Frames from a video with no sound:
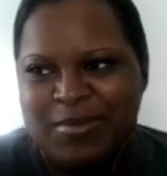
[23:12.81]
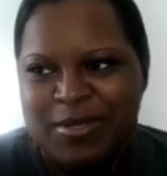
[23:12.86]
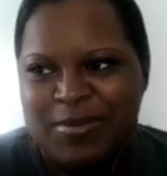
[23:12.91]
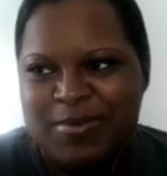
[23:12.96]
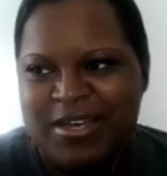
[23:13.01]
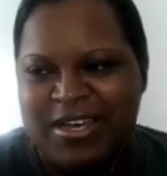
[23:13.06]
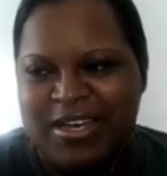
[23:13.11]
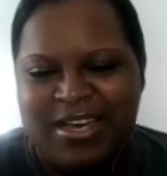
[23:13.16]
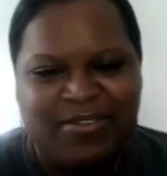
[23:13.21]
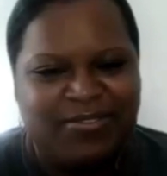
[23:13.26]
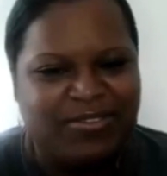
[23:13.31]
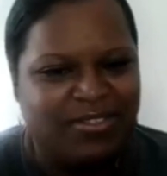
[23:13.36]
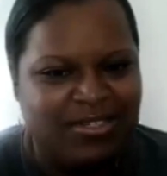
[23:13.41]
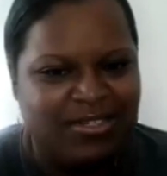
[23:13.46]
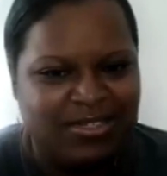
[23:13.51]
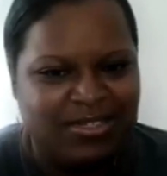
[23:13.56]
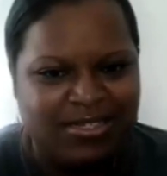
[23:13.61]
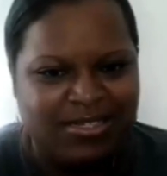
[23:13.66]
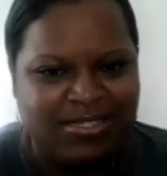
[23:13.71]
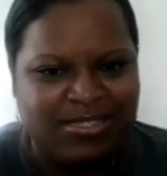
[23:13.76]
Maybe I have to
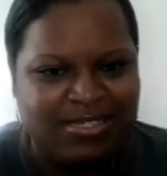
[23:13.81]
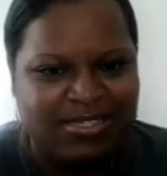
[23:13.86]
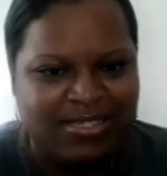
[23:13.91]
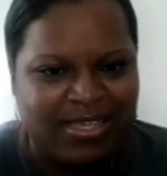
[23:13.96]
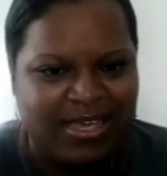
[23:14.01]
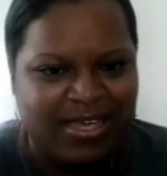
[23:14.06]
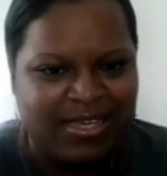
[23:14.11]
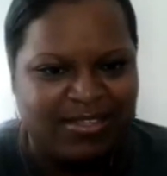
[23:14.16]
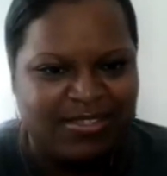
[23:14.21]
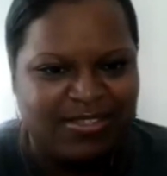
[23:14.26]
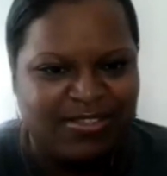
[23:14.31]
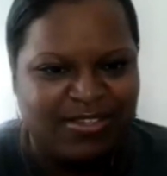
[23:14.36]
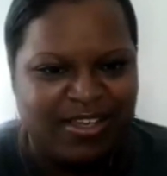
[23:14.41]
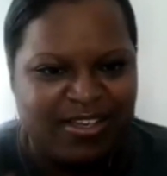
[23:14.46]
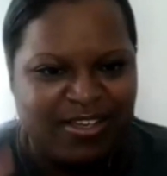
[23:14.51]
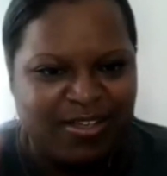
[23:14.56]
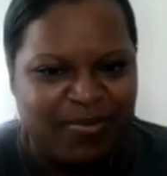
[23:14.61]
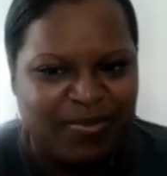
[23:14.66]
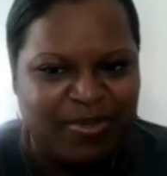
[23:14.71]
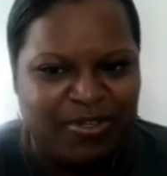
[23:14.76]
look into that, so
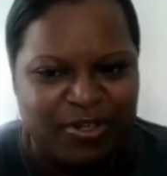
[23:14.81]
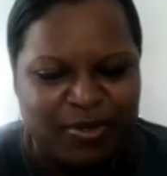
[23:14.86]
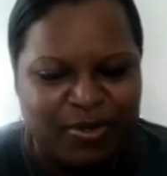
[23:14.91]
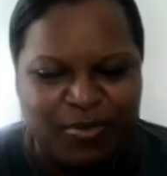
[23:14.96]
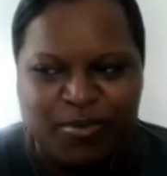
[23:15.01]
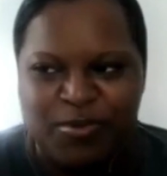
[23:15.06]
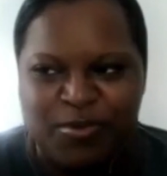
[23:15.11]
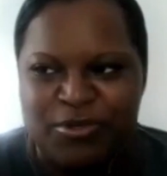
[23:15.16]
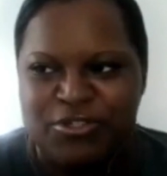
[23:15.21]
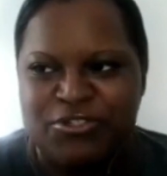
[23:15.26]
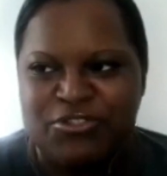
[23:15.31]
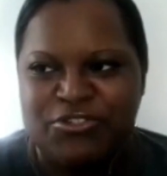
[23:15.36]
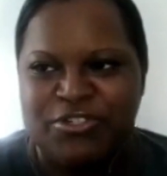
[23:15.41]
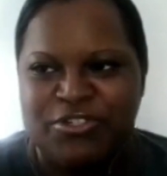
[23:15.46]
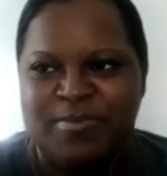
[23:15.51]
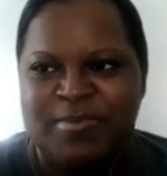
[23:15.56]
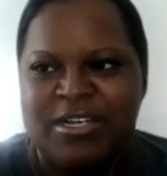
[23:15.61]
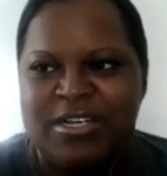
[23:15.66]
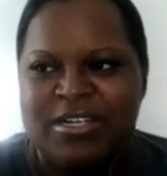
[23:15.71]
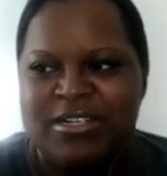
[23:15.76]
that could be a little more
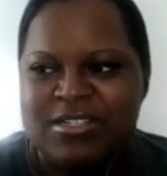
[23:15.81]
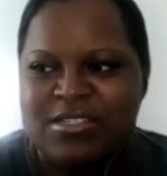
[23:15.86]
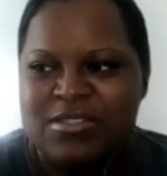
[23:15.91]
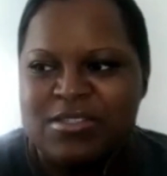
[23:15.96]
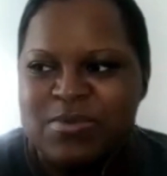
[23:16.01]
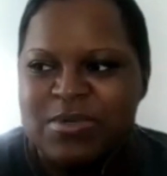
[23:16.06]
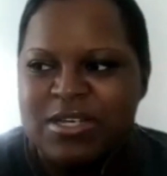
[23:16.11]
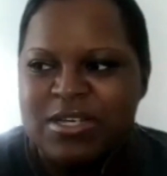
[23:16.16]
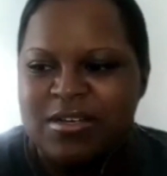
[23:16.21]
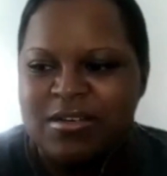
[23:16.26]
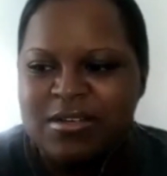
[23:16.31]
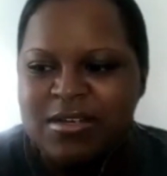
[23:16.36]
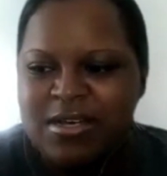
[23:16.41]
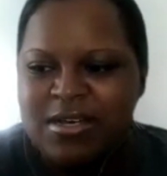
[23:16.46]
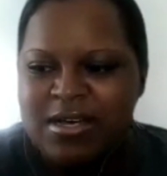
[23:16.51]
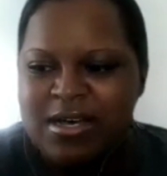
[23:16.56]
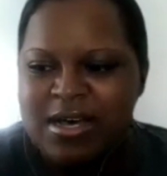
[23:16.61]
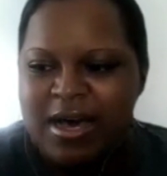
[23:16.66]
streamlined as well.